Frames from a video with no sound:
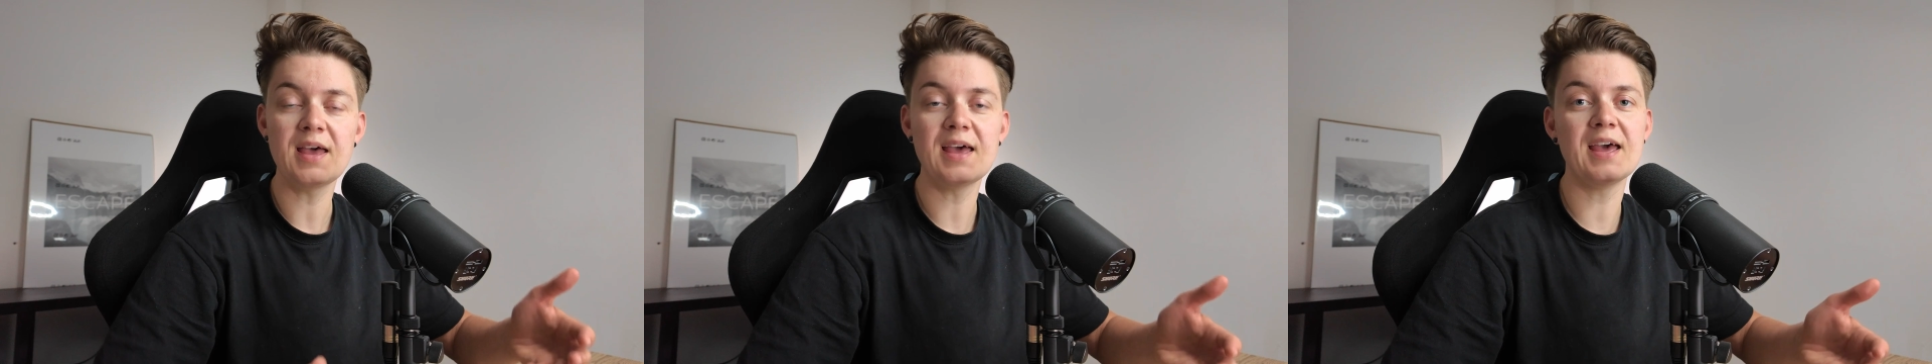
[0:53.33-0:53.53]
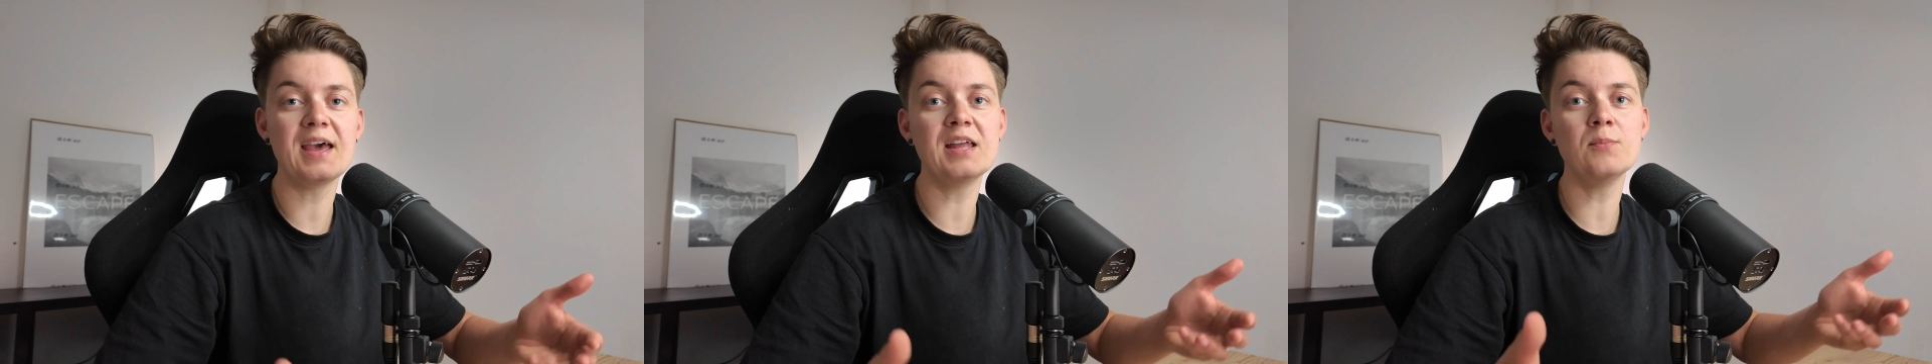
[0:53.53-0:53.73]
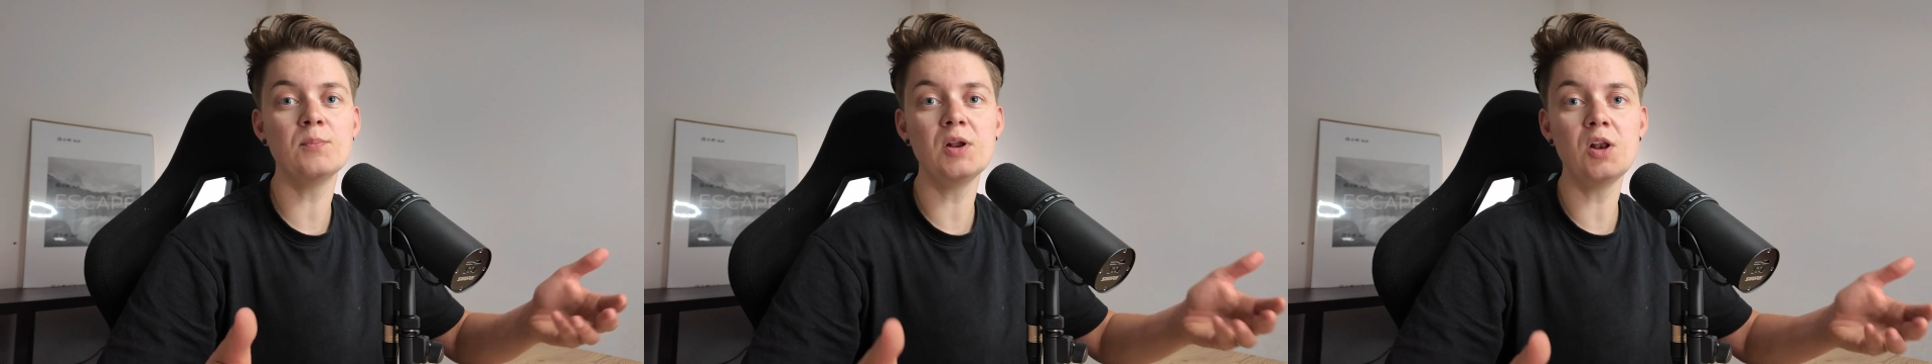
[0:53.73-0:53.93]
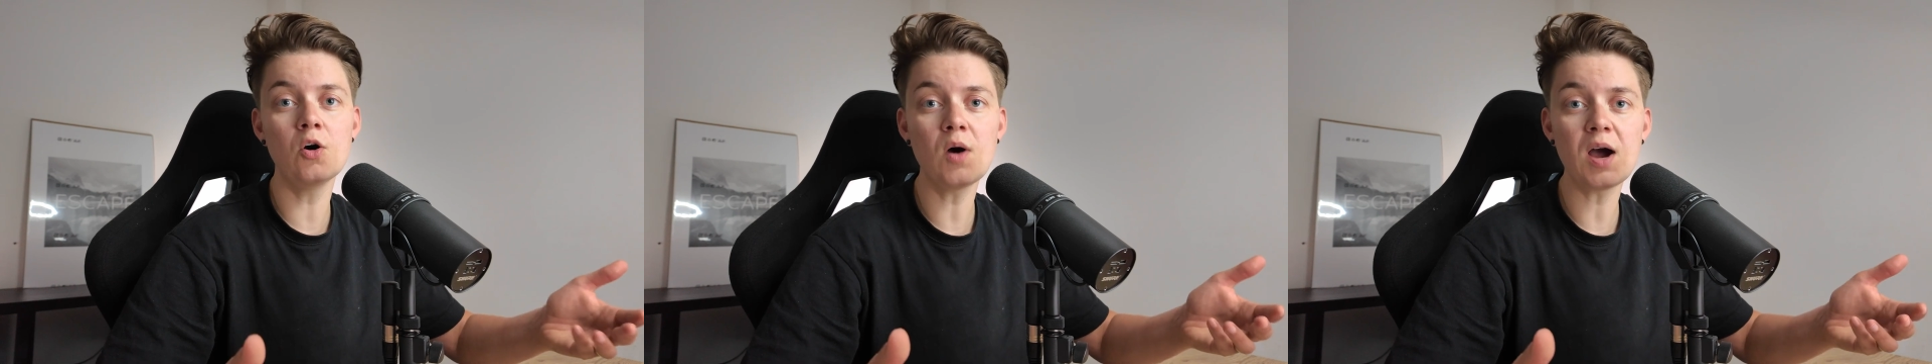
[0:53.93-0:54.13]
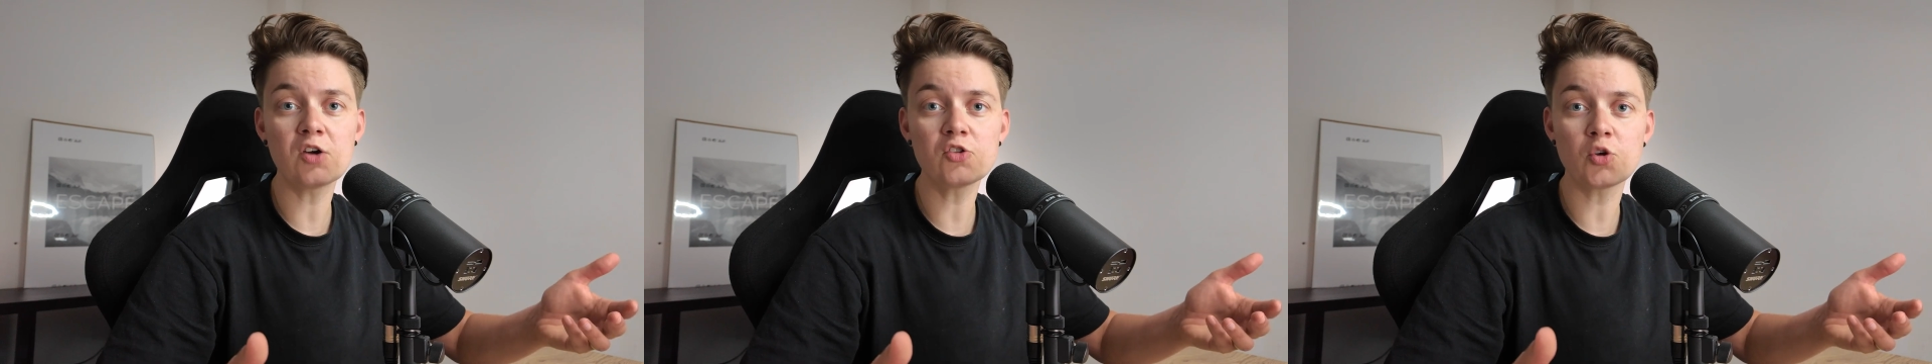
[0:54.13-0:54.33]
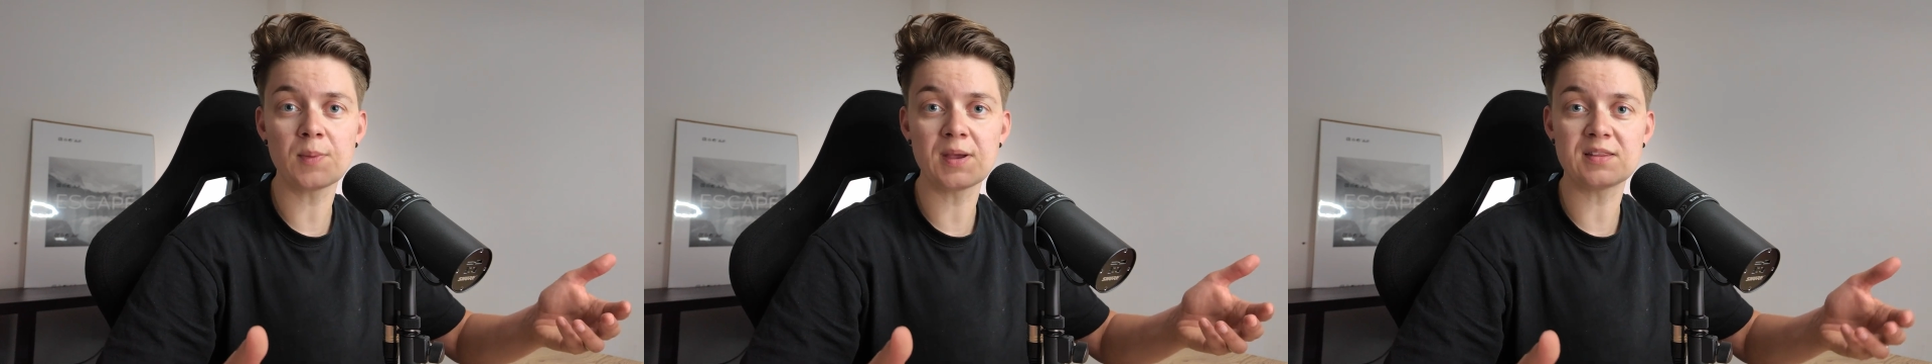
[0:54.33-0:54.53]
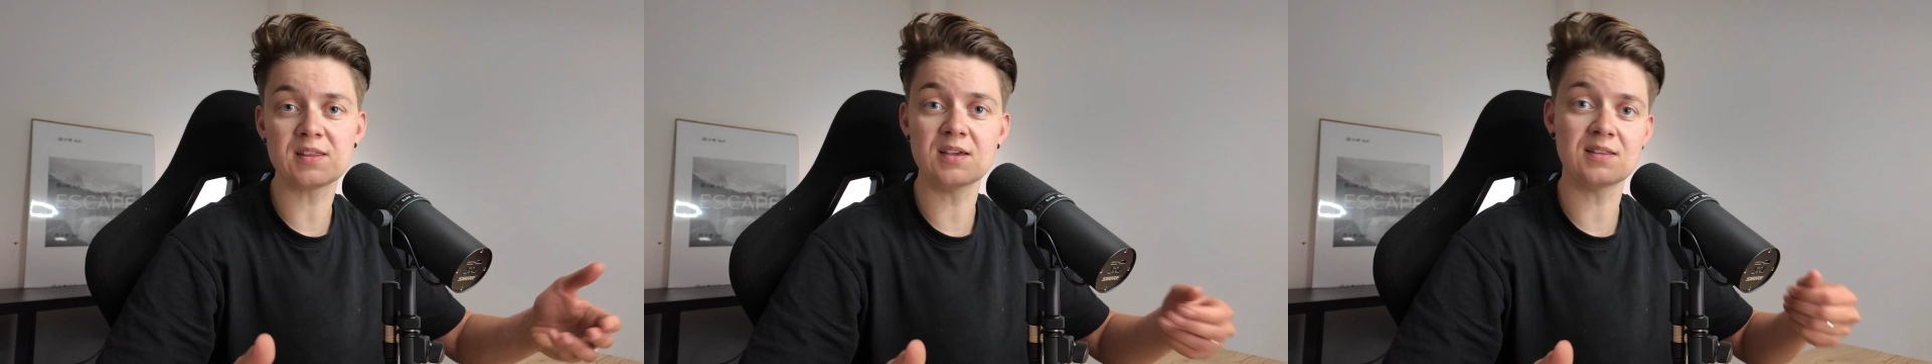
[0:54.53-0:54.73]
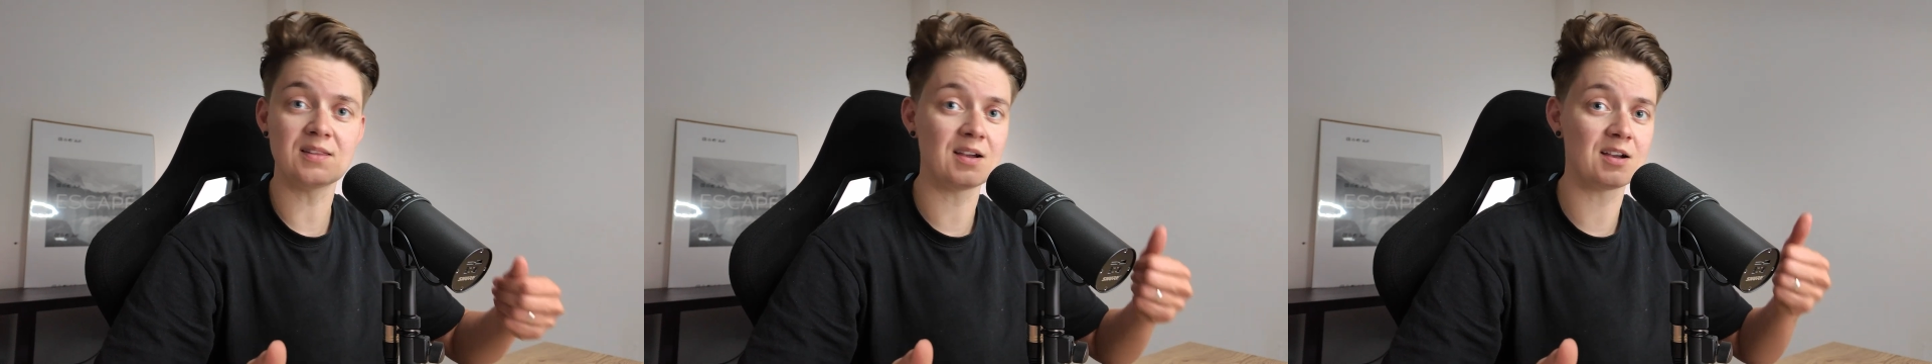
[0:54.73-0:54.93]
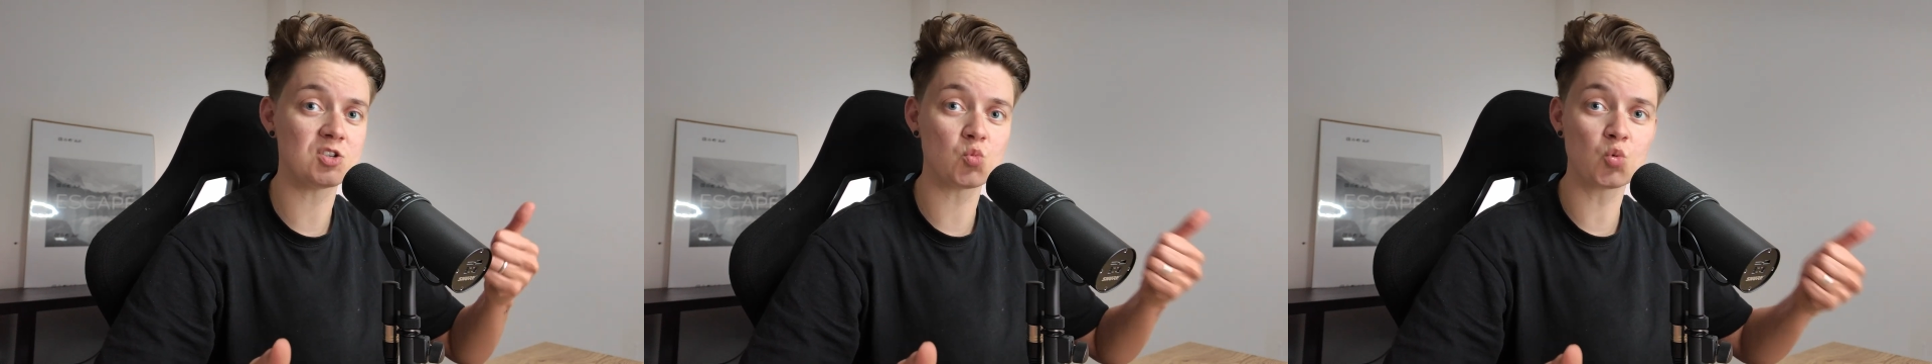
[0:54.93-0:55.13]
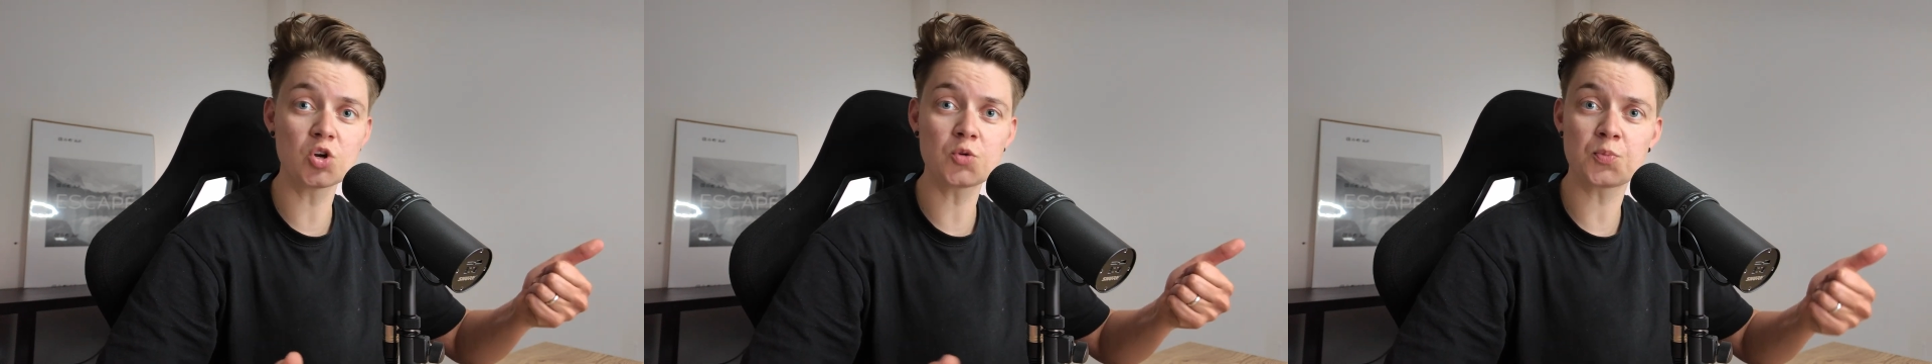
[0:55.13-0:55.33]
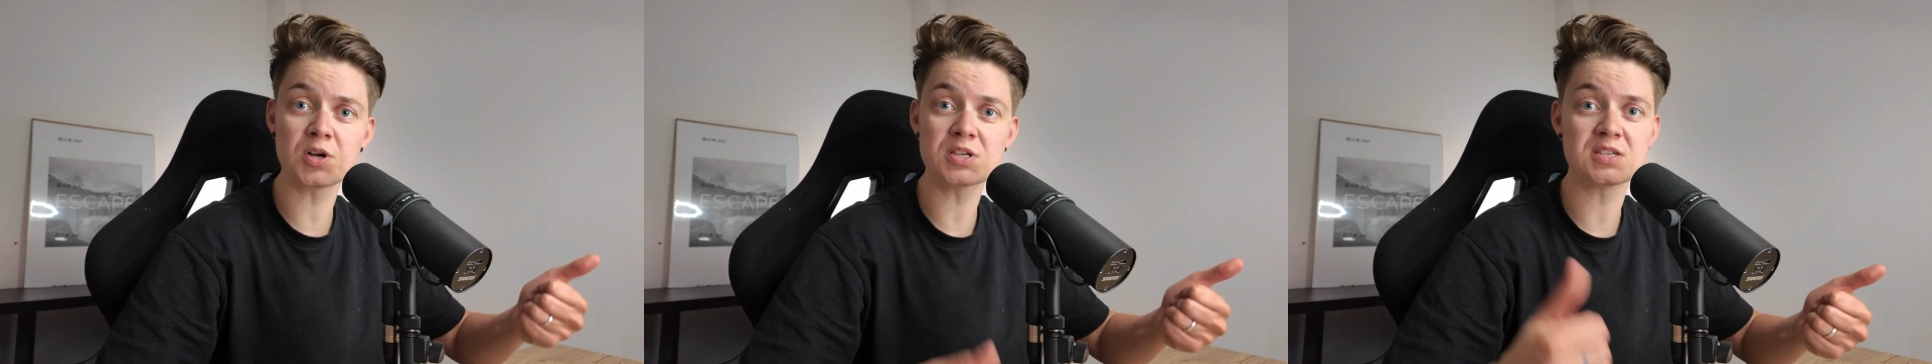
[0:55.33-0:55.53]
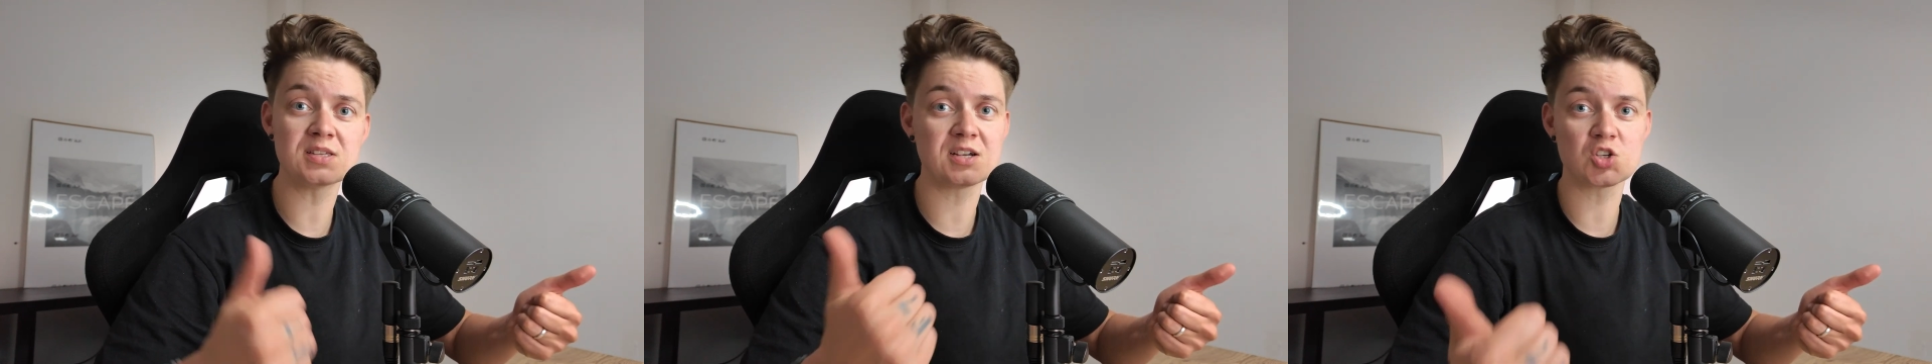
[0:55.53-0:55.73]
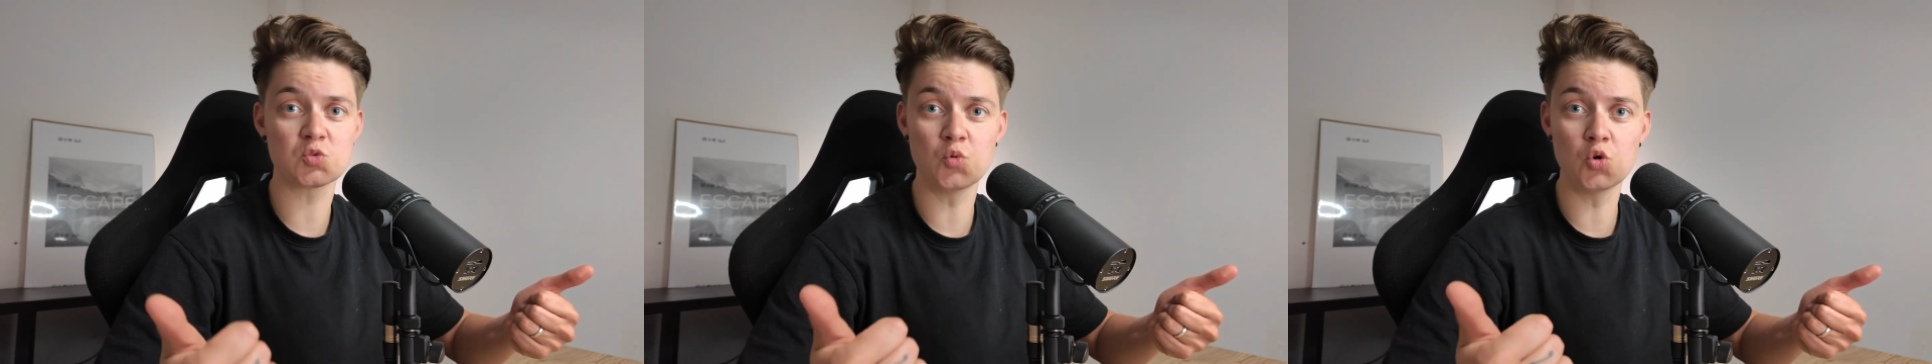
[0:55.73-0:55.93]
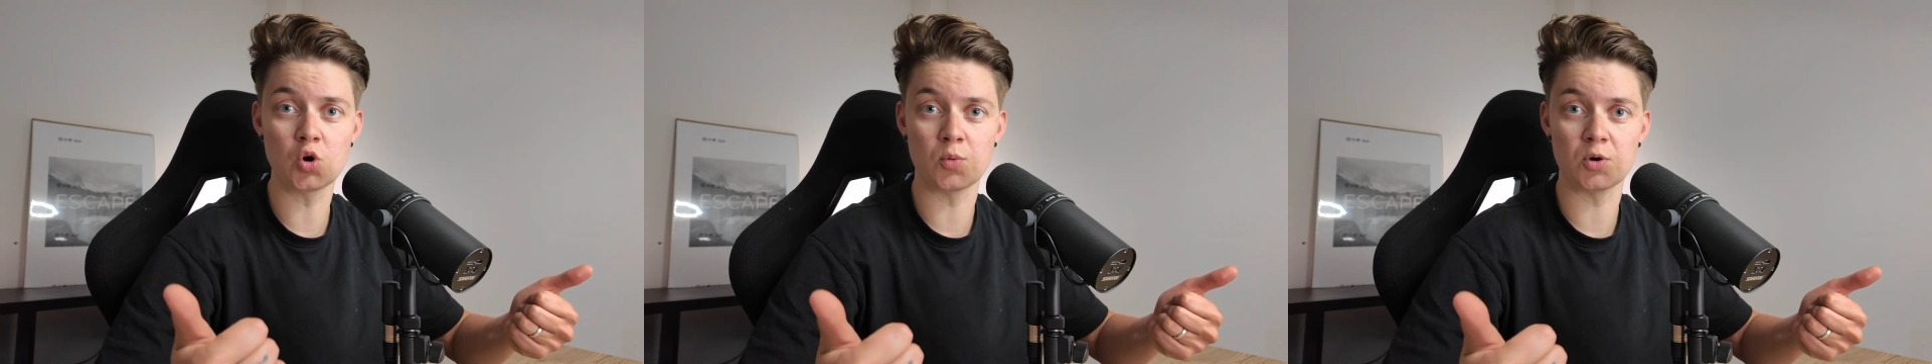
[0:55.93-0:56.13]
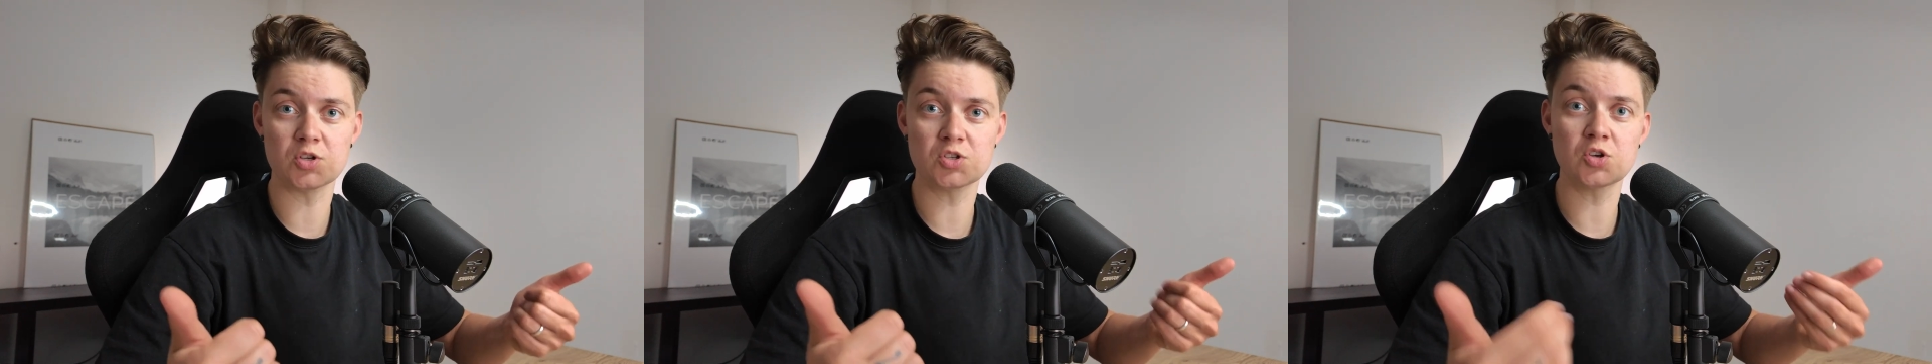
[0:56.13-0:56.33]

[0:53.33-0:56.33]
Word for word: And below Automattic, there's WordPress and there's WooCommerce.